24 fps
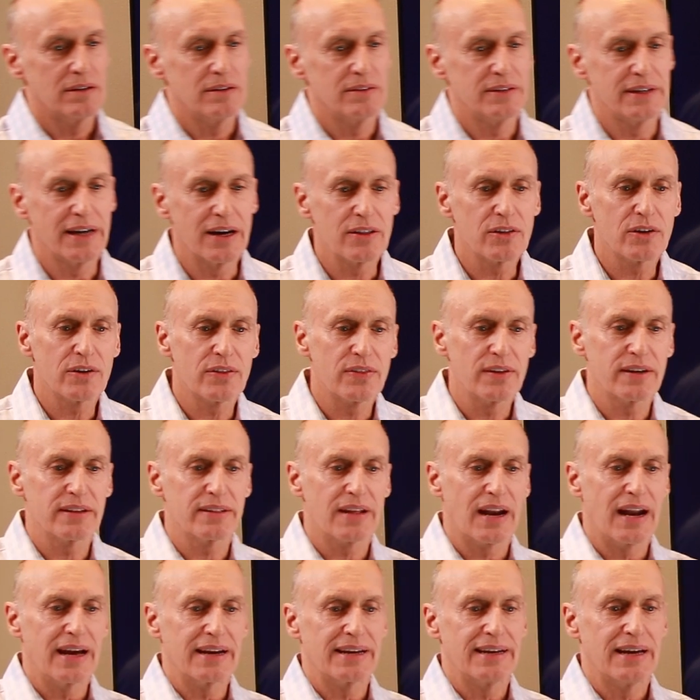the other thing
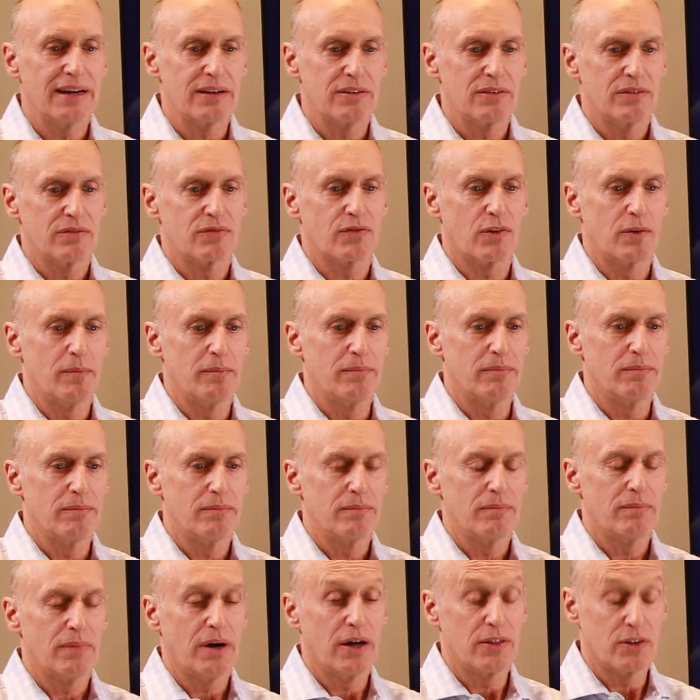that I get from
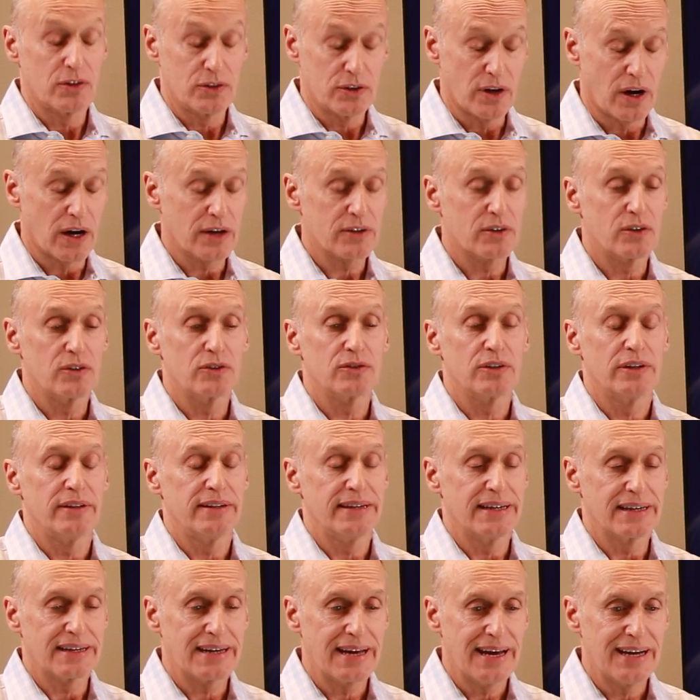other doctors and
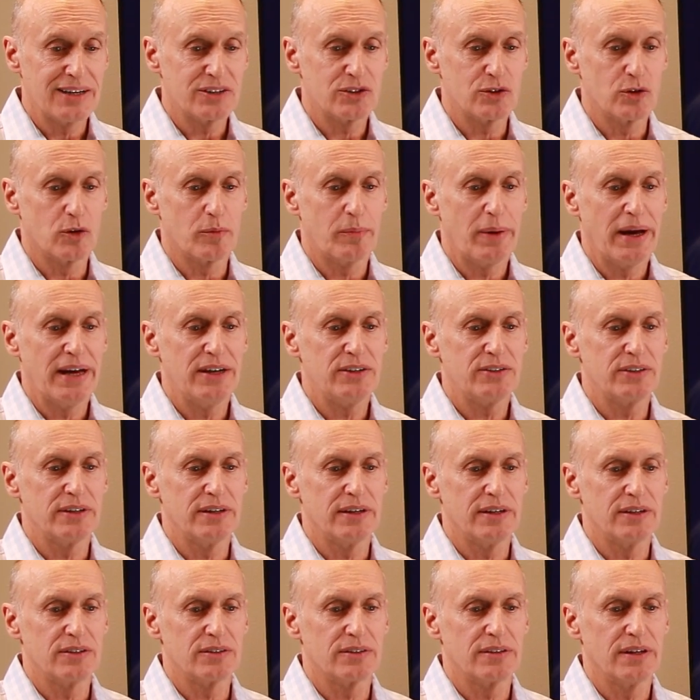the occasional patient
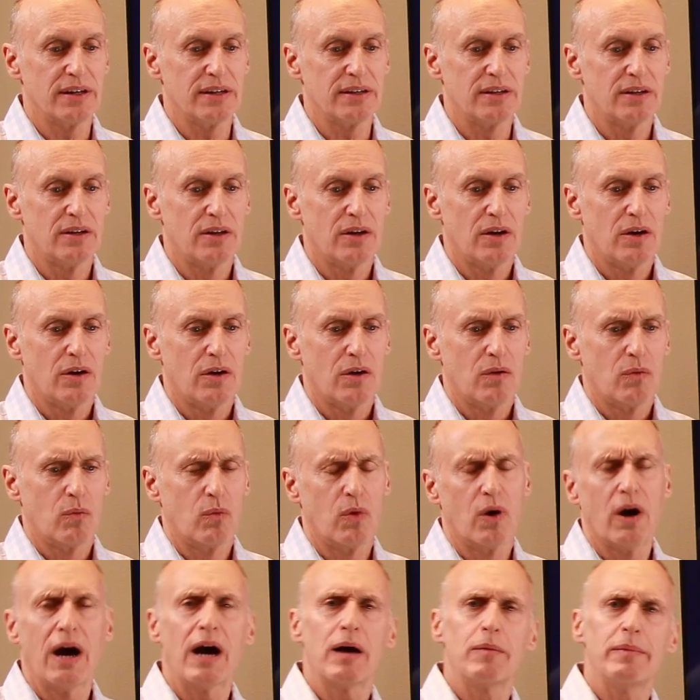is that,
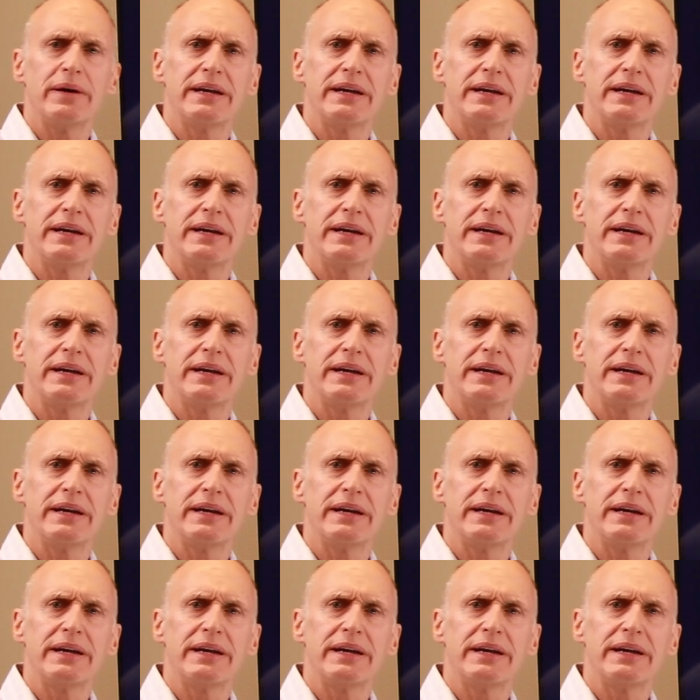well, how